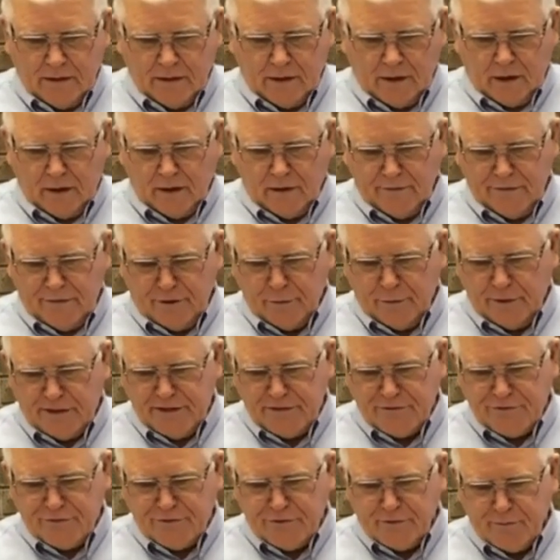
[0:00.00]
Although
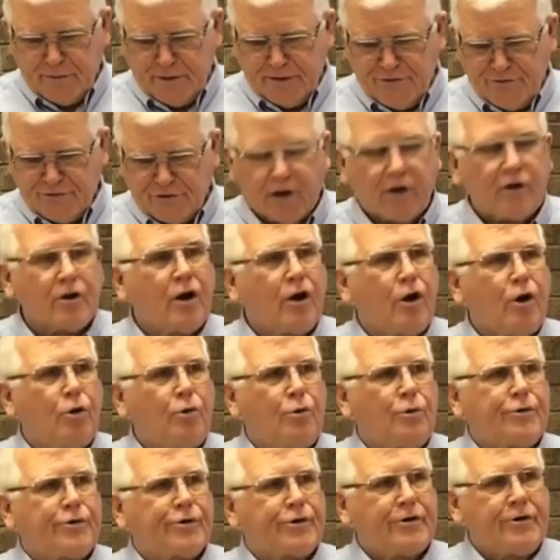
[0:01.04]
instruments are
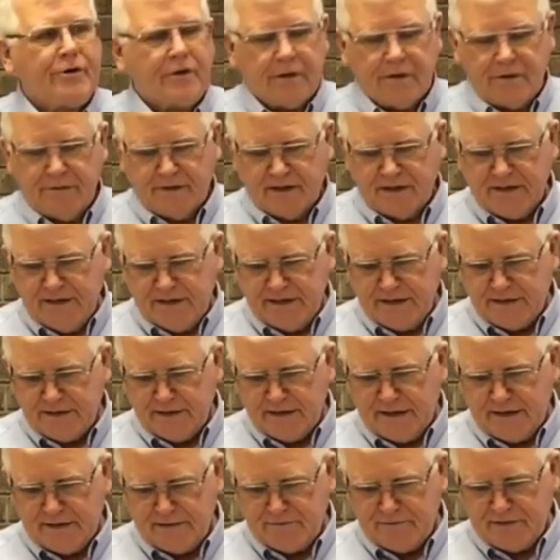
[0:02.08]
older than King
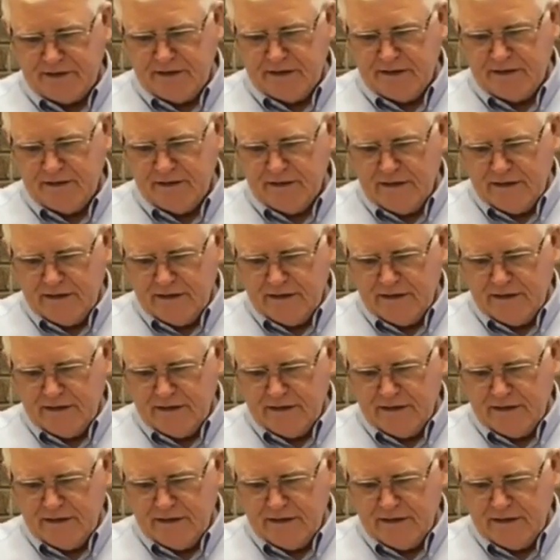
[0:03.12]
David,